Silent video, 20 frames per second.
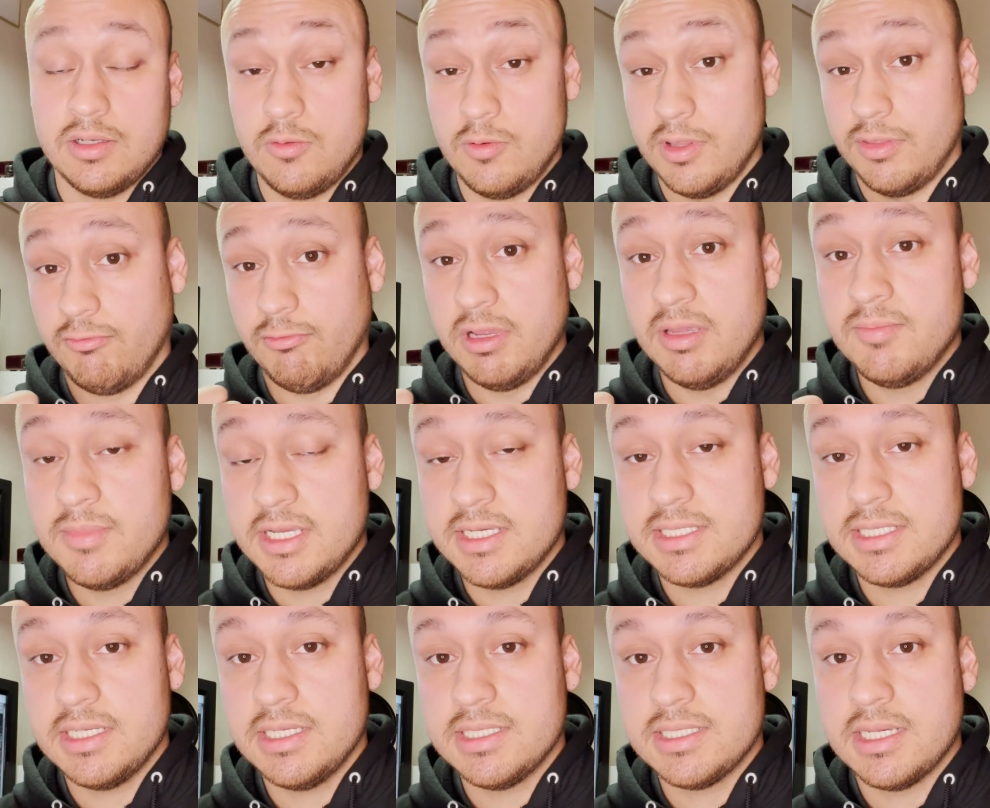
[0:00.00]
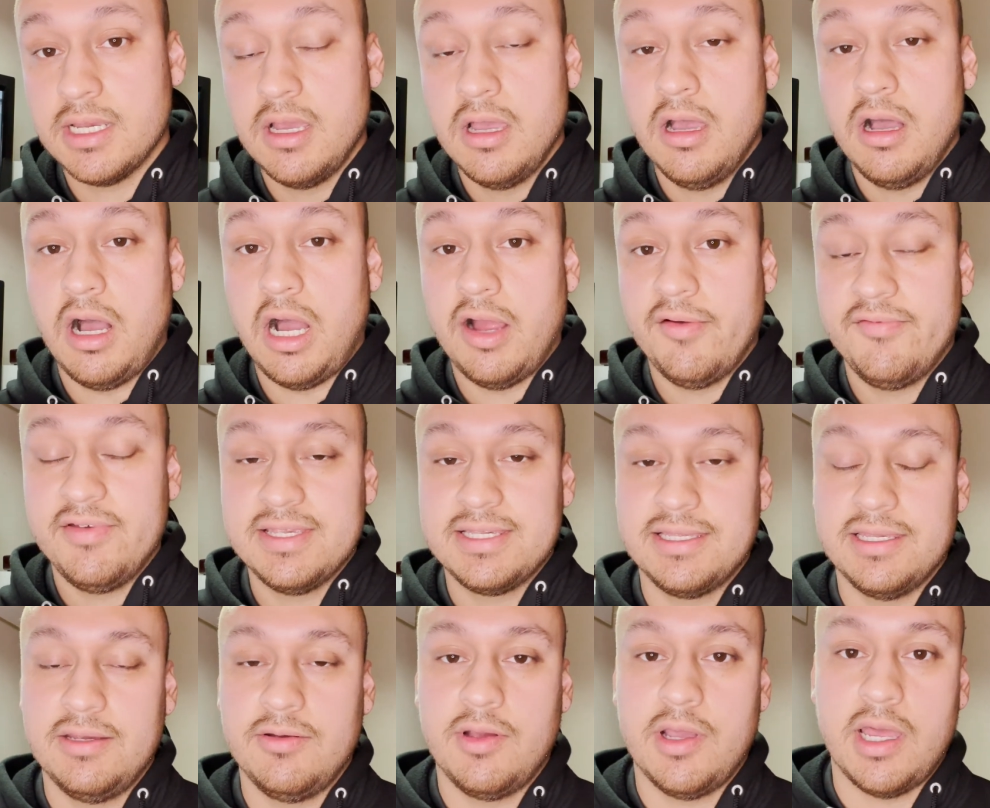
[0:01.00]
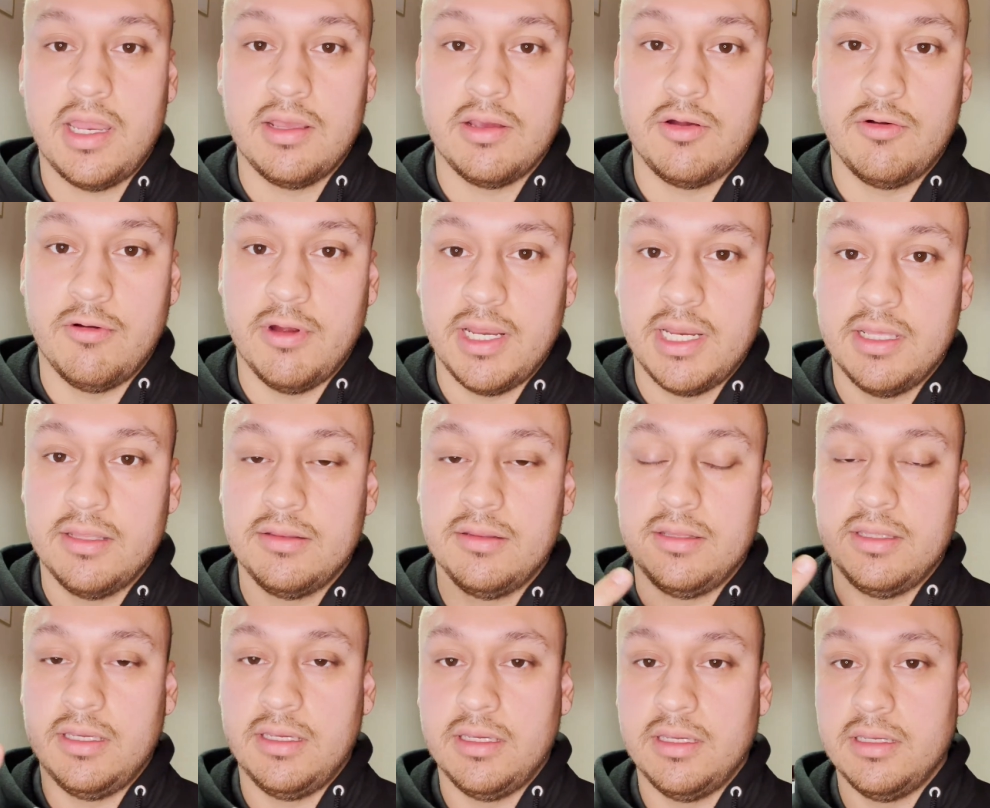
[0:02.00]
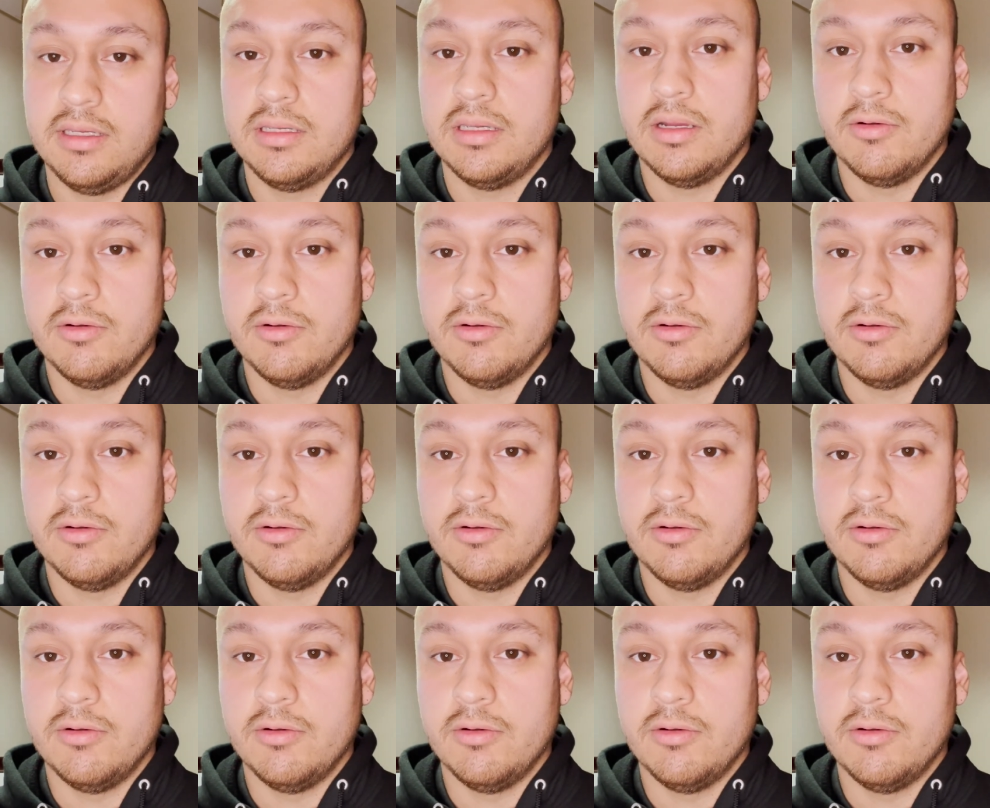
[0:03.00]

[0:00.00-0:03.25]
with remixes, obviously you gotta credit the